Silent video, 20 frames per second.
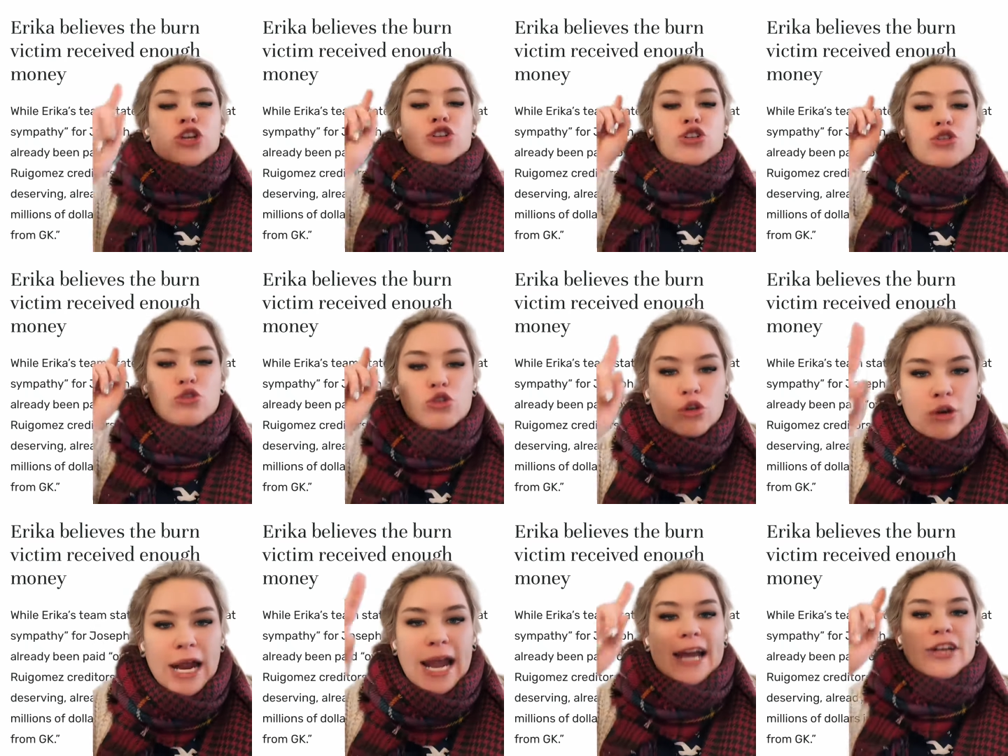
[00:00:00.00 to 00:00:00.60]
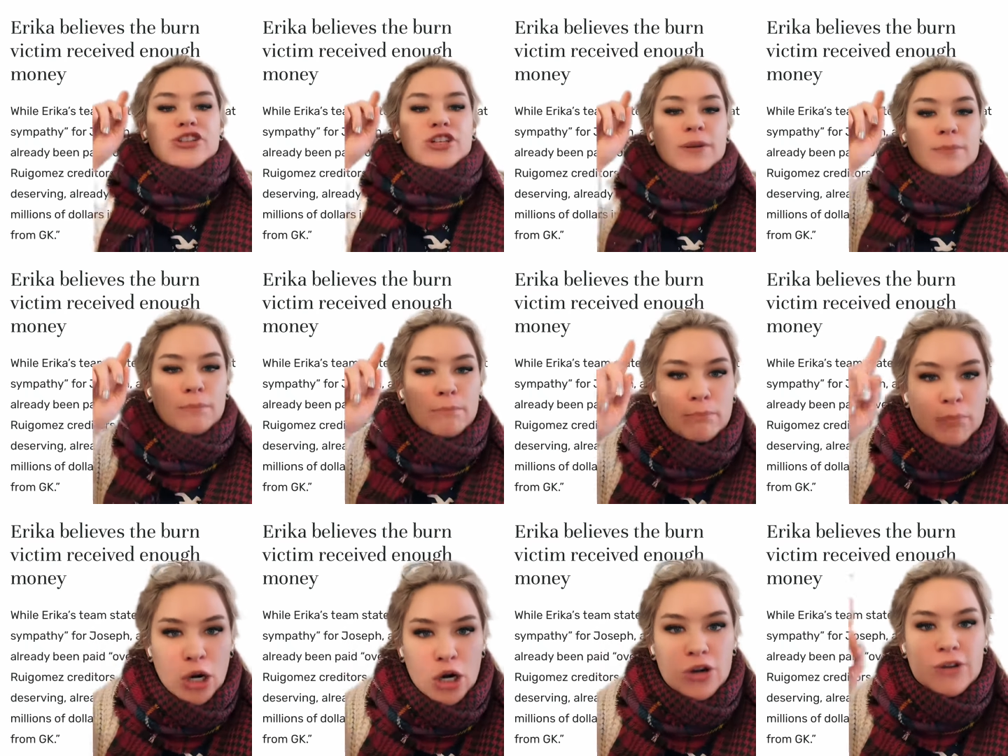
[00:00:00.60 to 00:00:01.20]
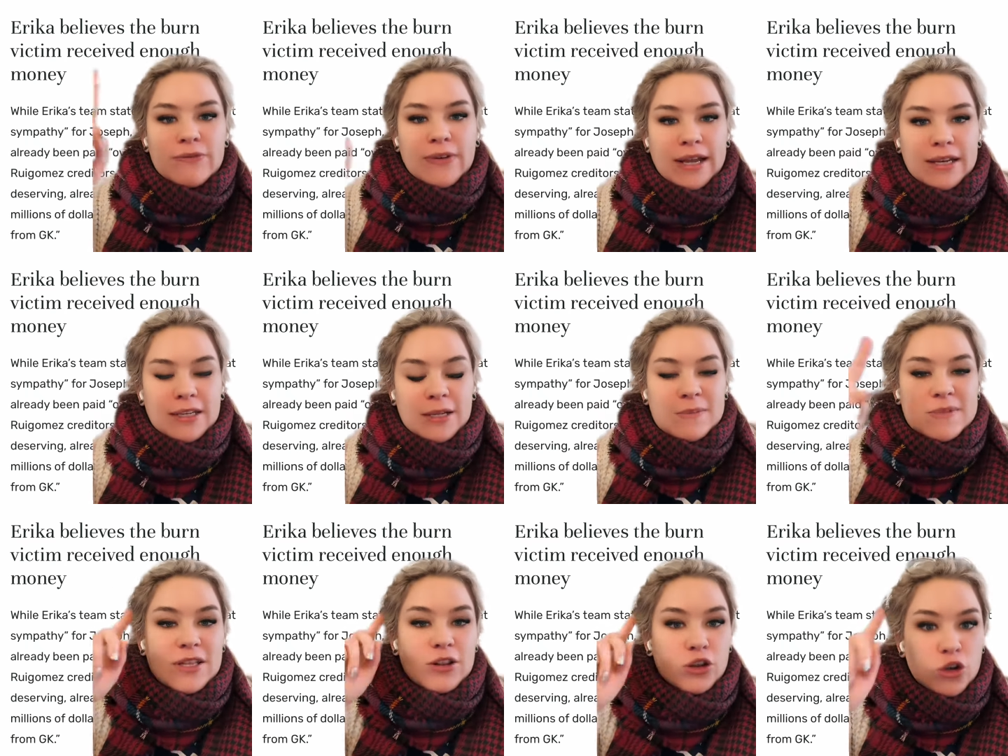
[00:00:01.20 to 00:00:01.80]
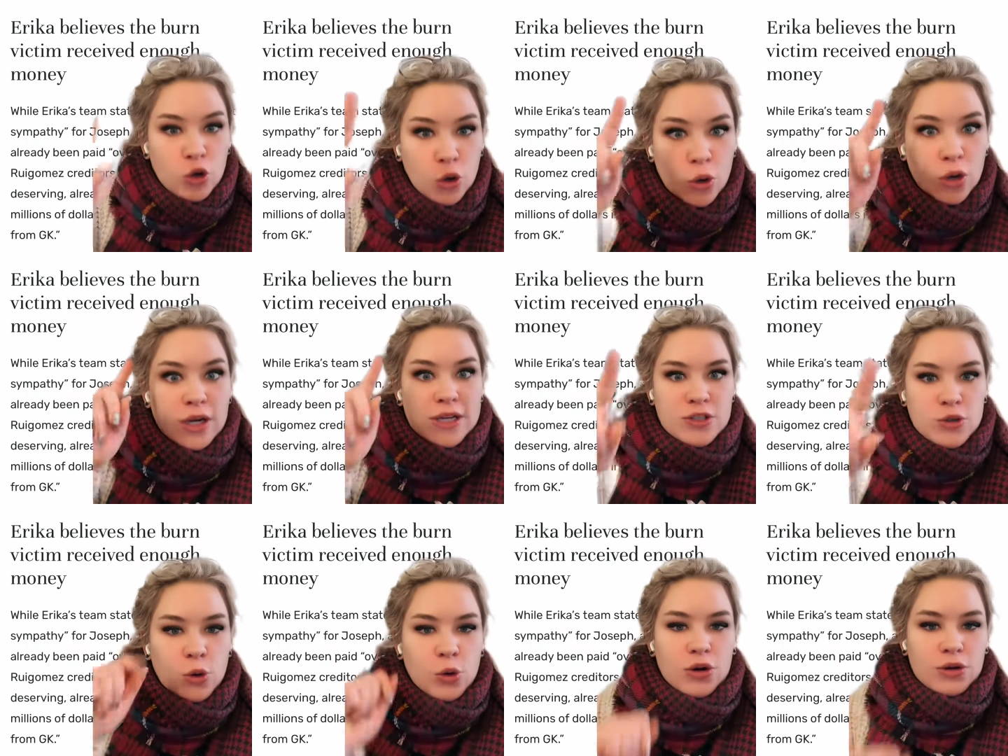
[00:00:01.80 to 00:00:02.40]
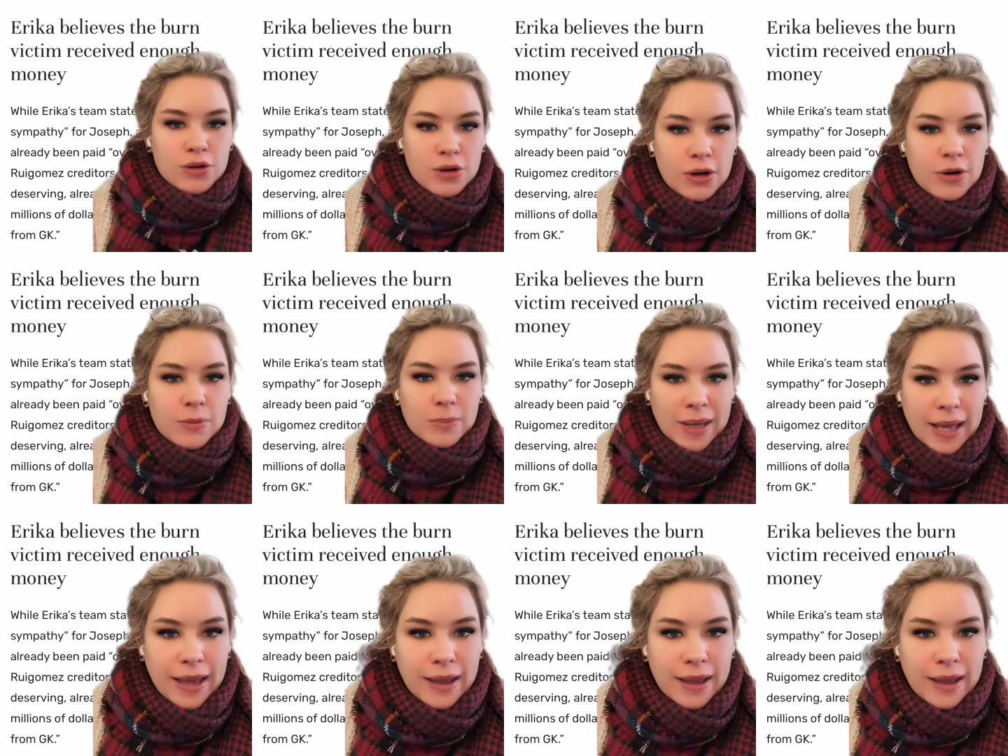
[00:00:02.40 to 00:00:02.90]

to crash and burn victims that the court has ordered her to